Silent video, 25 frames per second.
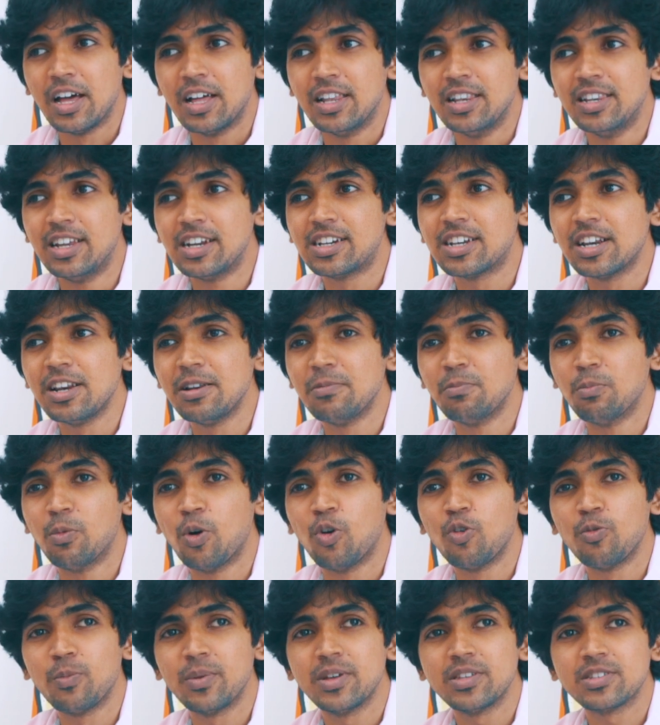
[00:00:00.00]
little
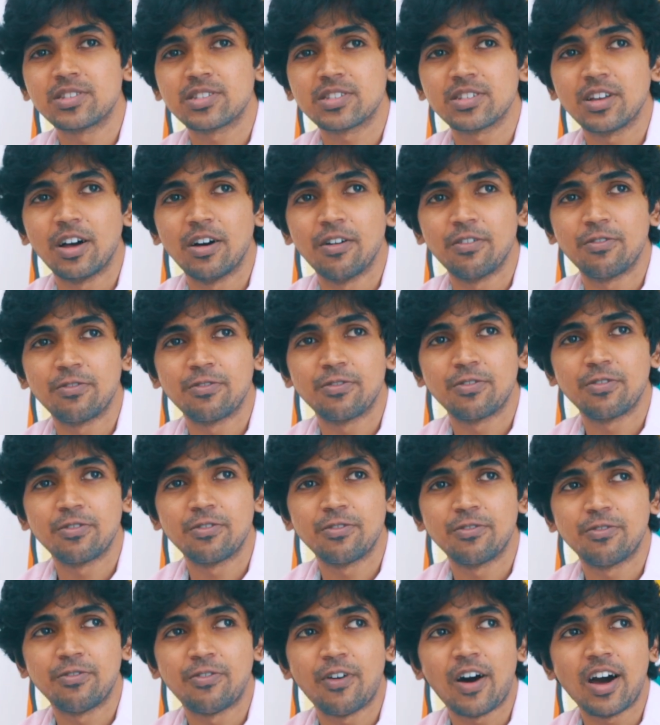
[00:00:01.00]
moments of
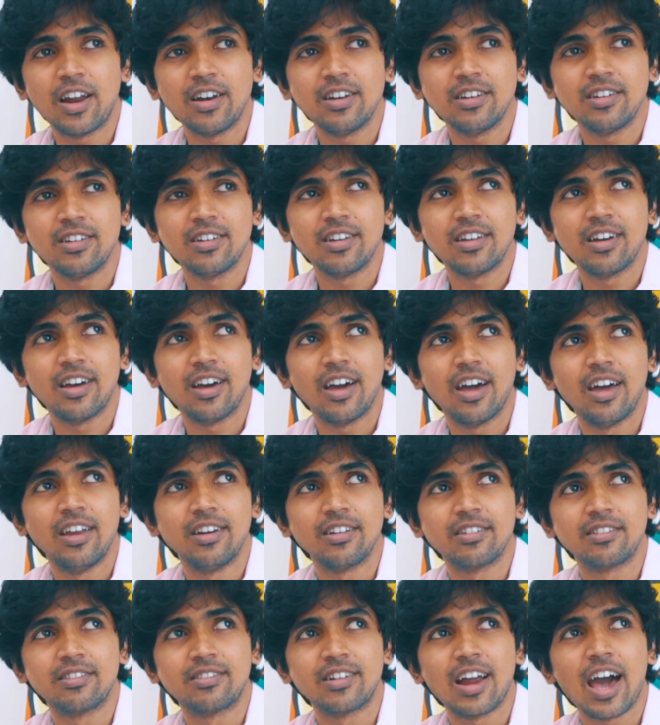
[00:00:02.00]
fun
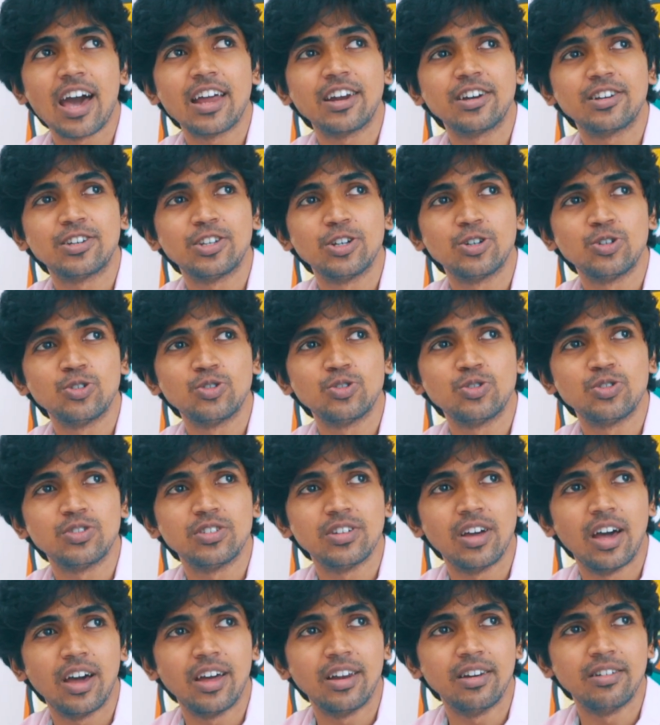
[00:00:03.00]
and
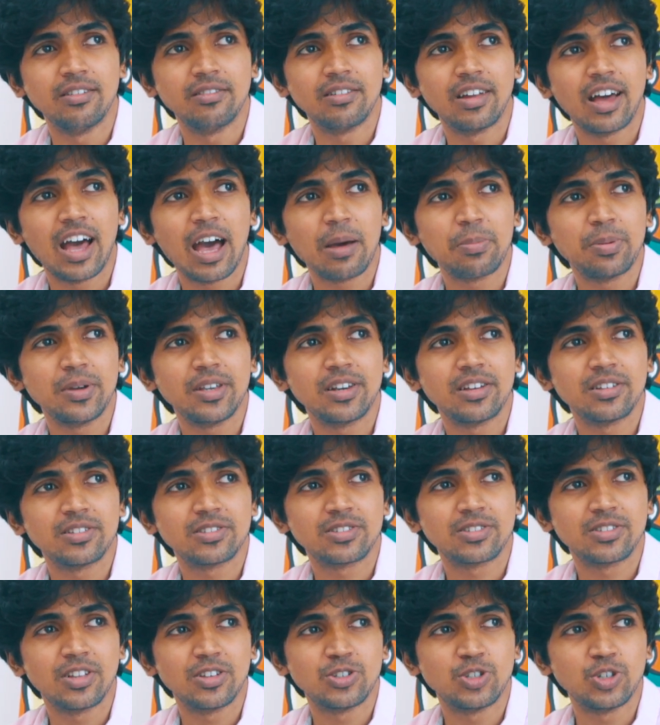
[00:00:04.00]
gratitude and
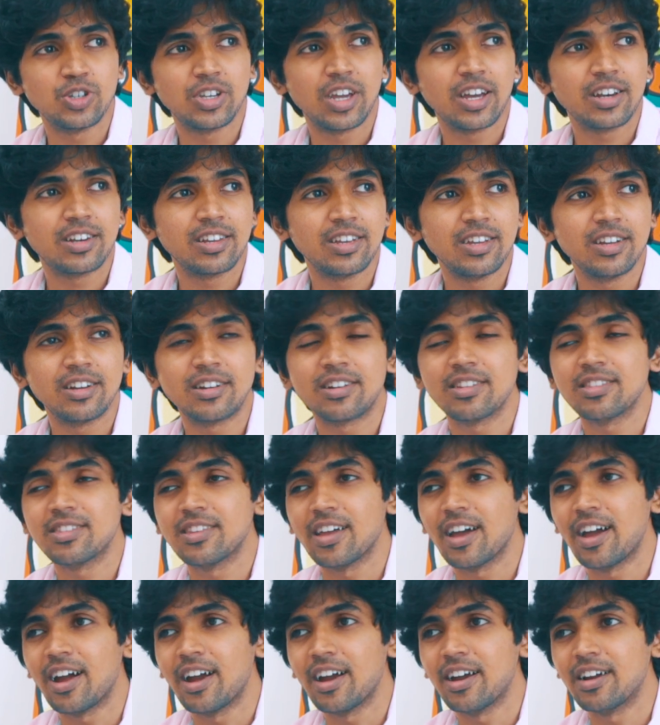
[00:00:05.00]
happiness that you get here and
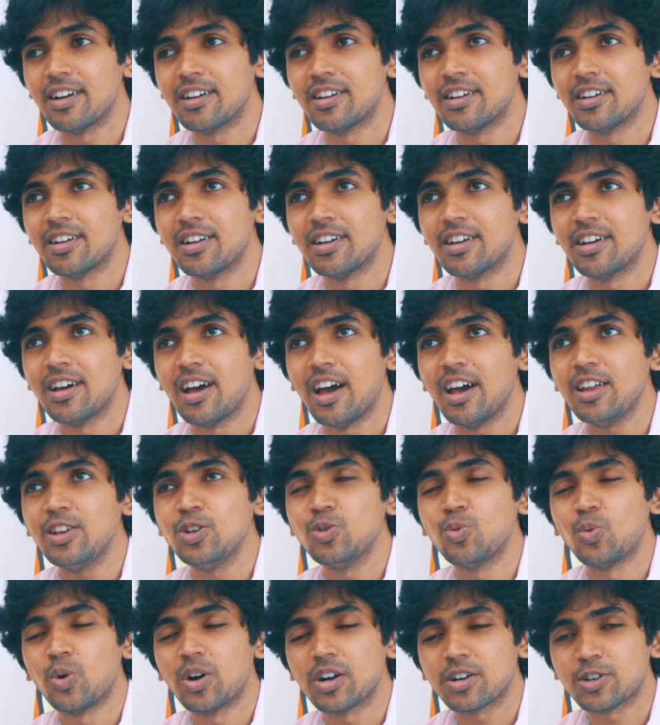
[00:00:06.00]
there. And
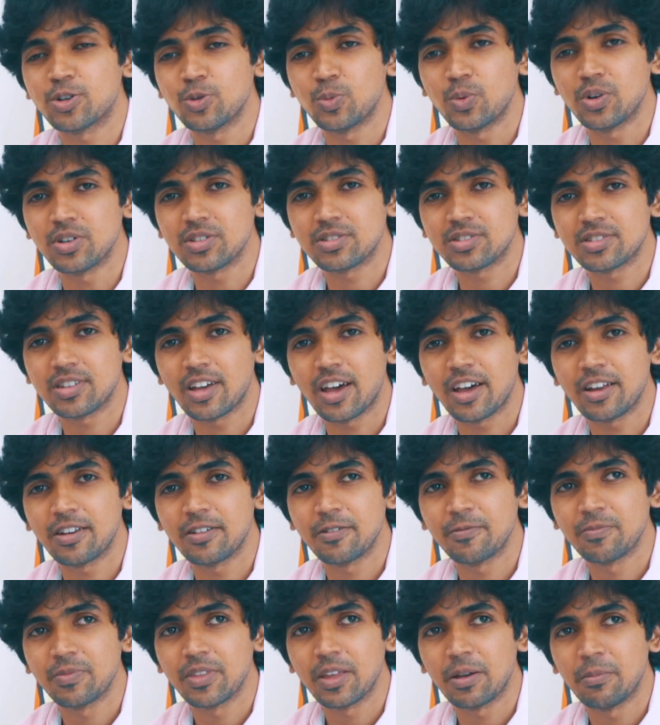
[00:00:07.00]
you work towards that.
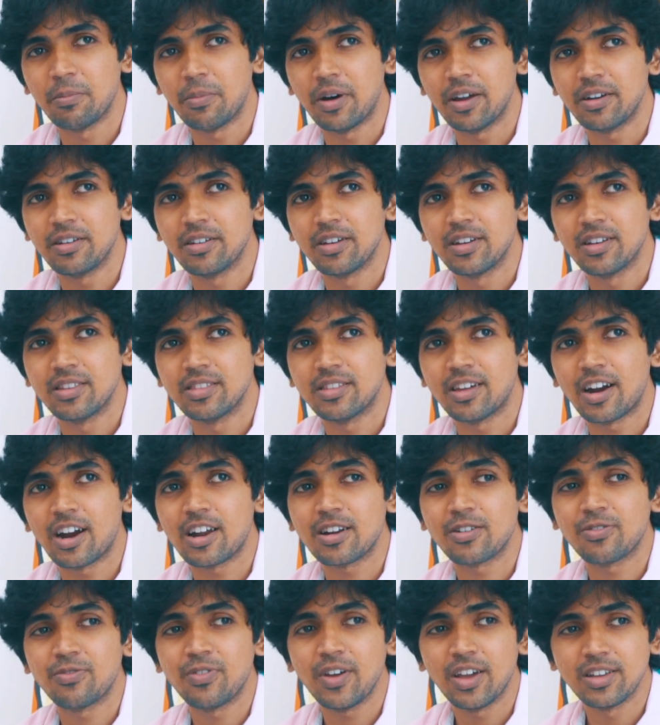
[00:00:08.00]
But there
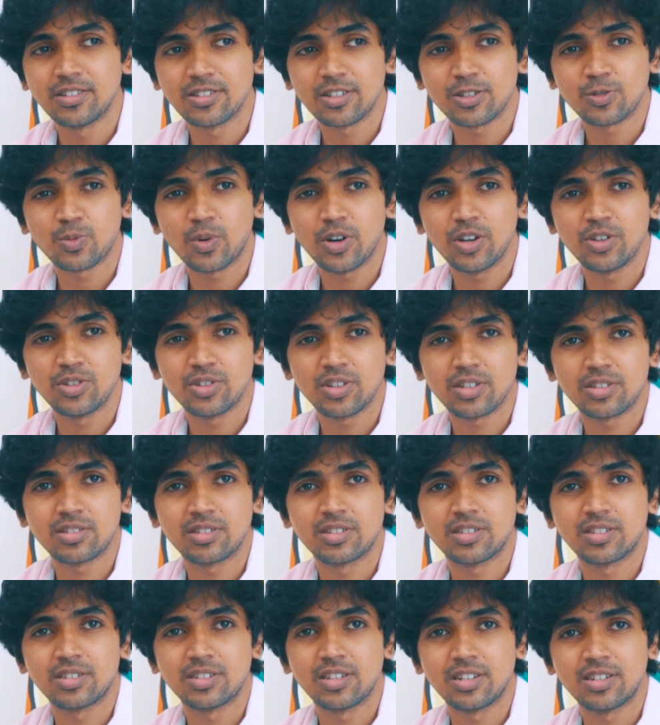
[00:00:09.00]
are phases where you
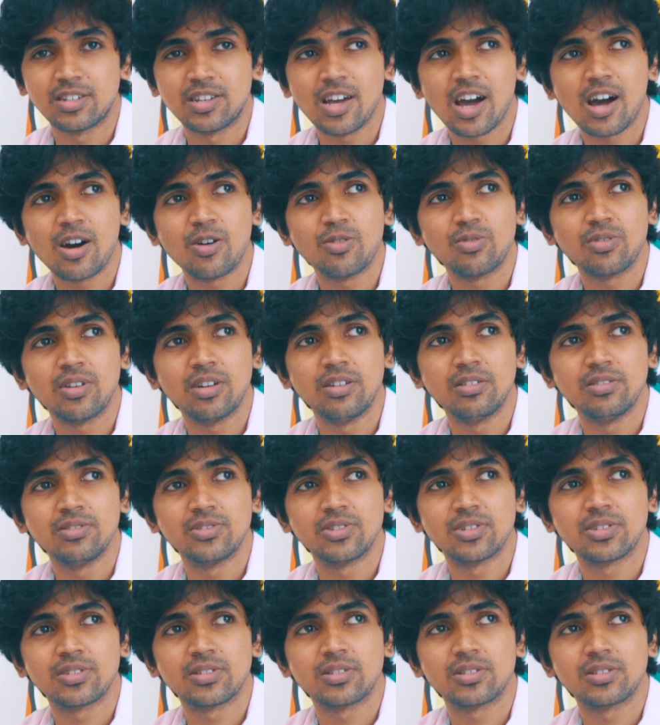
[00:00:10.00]
just sit down and